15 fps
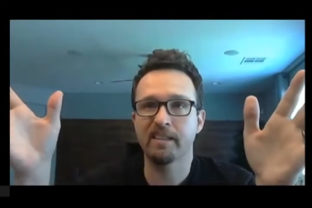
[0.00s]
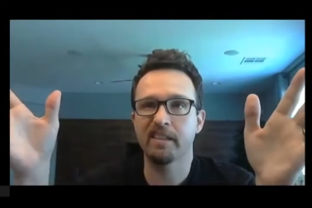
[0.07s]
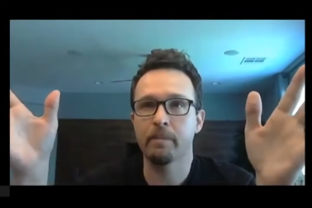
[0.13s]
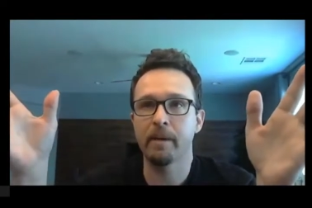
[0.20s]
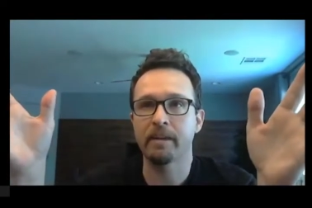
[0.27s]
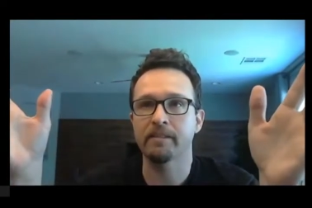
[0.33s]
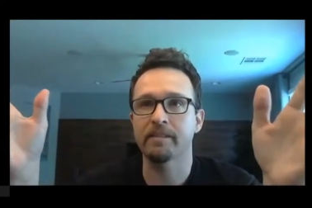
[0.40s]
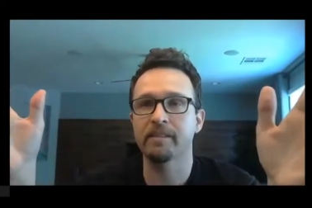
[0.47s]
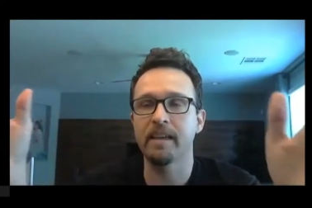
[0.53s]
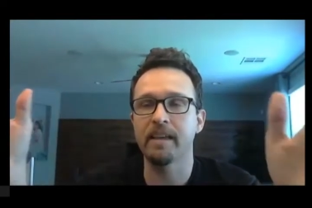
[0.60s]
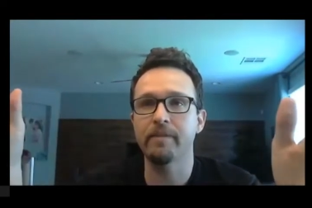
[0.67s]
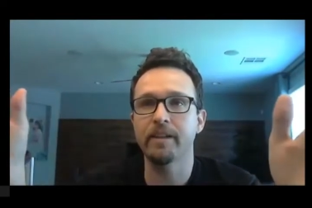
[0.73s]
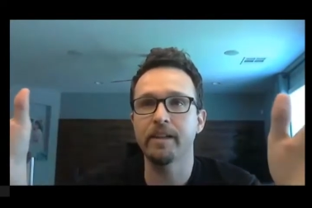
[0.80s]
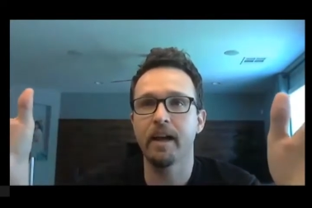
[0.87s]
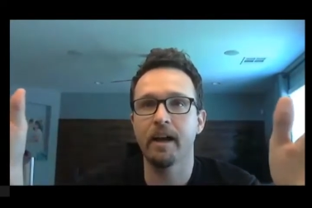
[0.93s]
about
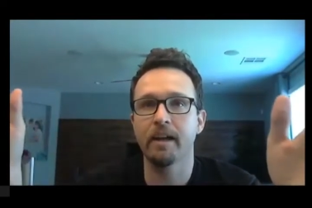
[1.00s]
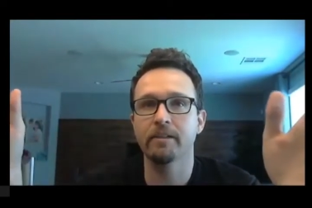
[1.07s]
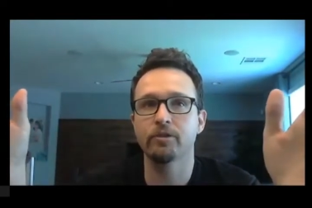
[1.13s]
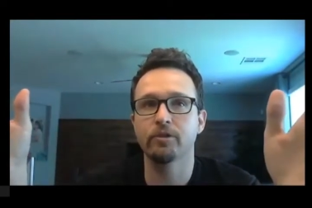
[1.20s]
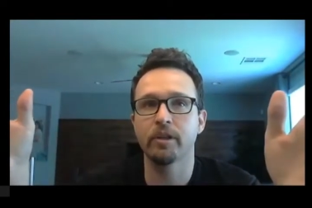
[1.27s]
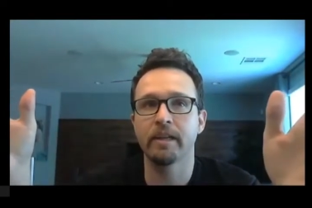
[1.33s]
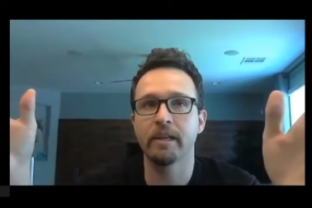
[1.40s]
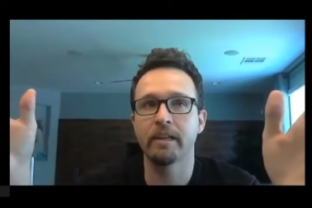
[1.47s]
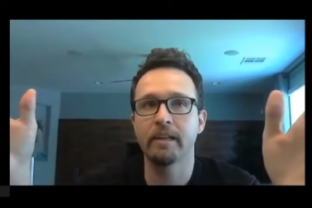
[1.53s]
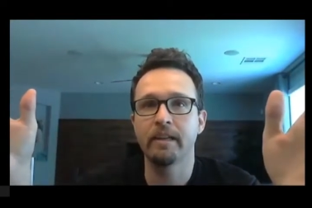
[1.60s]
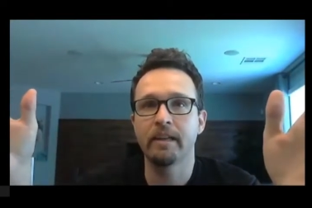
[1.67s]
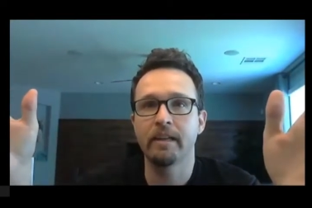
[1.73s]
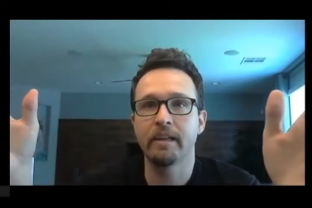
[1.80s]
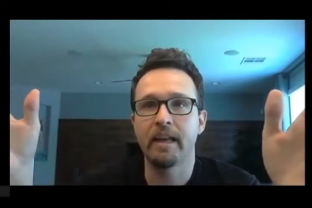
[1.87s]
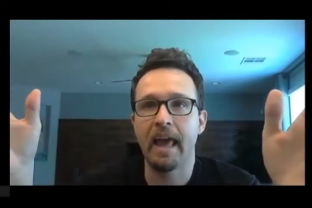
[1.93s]
700
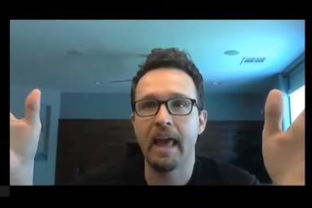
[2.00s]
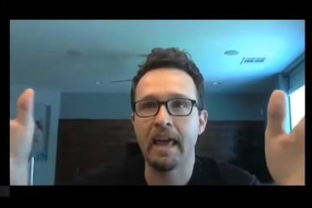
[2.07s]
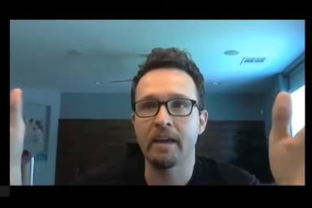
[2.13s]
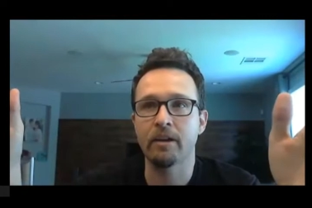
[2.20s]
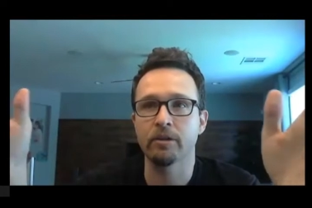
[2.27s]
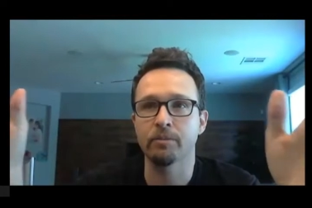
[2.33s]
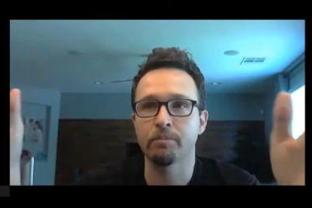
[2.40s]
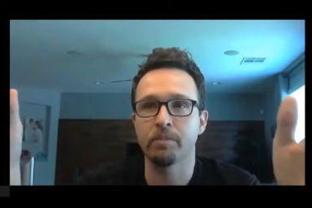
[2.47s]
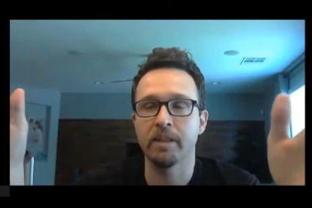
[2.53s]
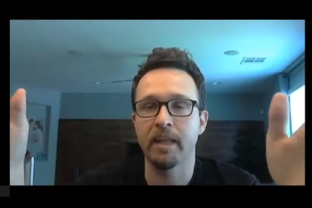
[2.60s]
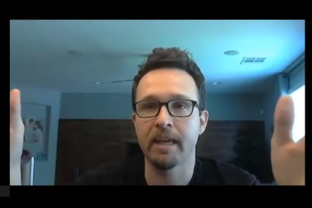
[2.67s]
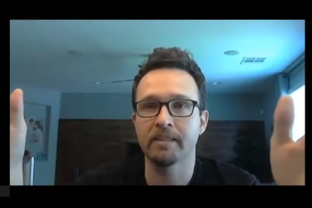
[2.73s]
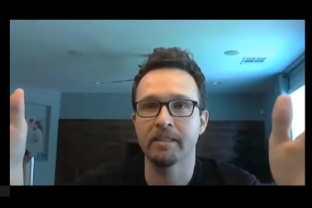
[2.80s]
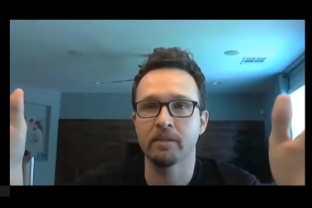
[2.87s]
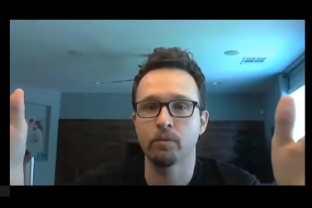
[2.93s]
acres
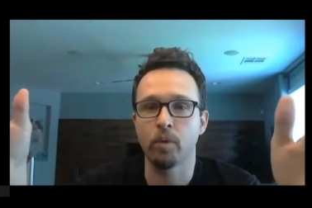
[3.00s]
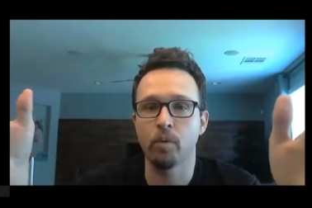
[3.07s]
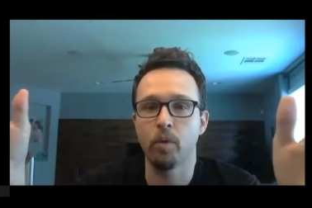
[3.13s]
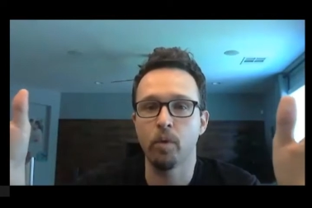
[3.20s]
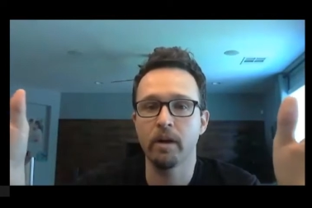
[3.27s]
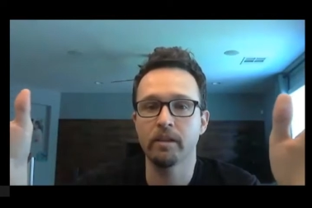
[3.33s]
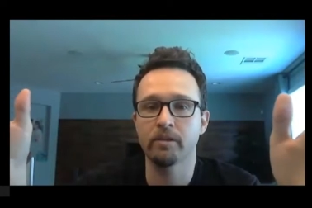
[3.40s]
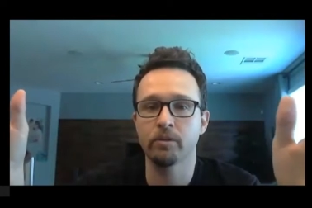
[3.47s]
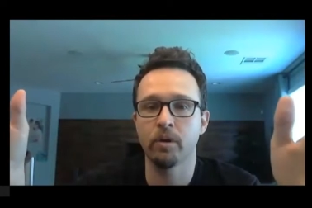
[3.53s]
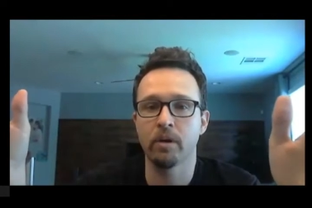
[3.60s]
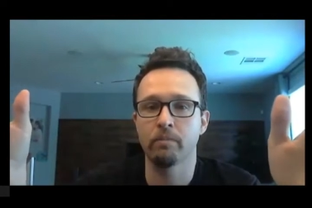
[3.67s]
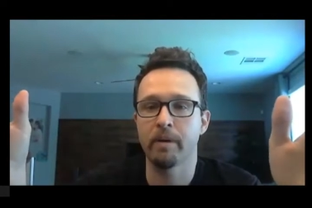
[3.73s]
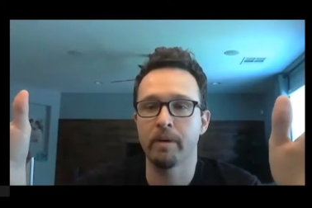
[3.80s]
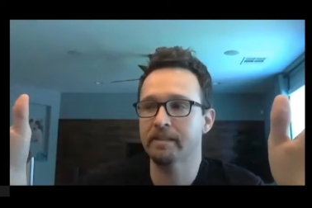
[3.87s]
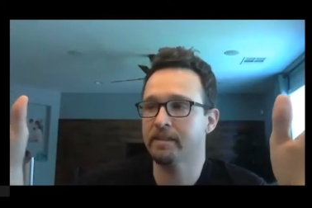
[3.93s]
planted, and we want to do
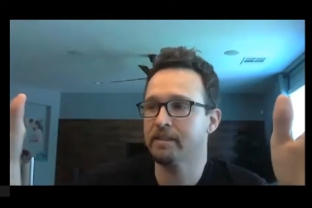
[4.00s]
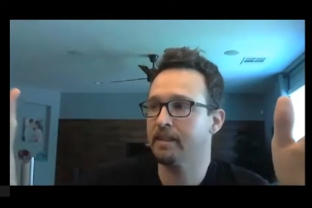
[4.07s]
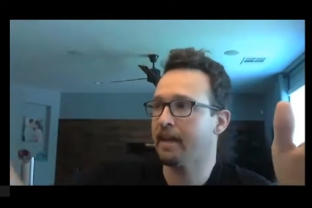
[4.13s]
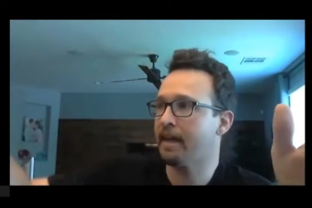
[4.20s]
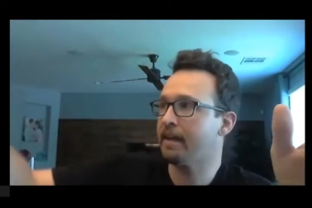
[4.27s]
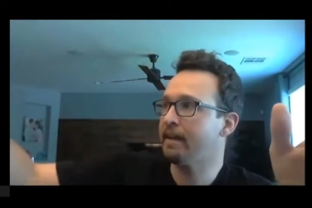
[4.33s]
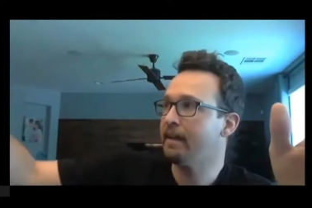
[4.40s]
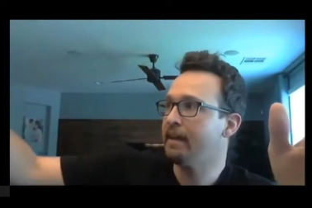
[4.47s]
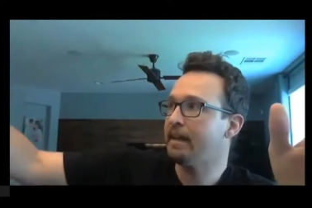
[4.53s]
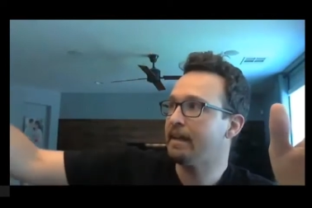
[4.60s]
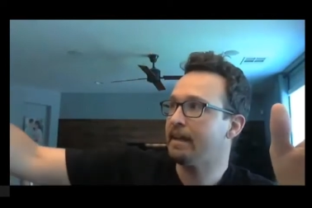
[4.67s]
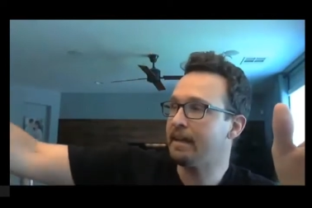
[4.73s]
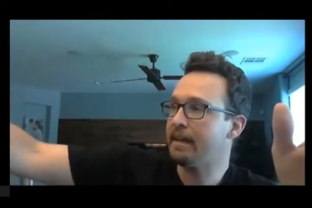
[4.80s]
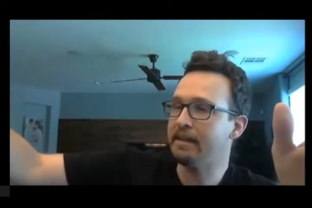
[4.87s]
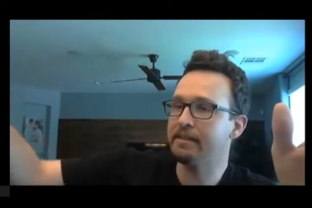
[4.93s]
our best to get
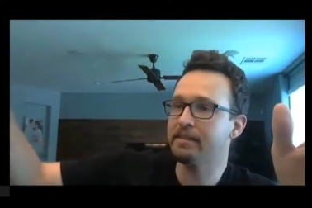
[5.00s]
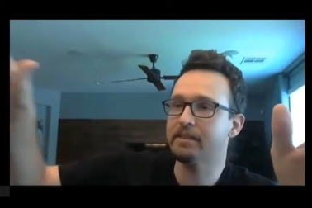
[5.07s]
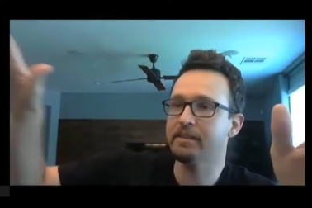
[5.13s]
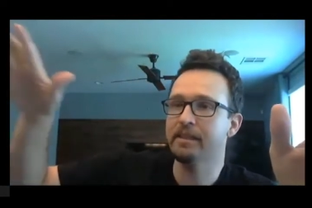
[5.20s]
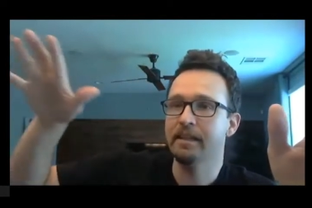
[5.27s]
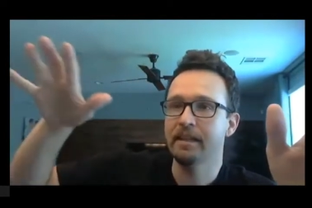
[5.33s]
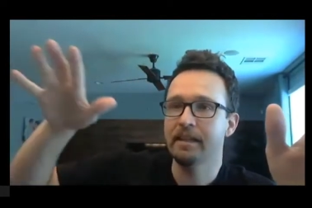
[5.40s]
east,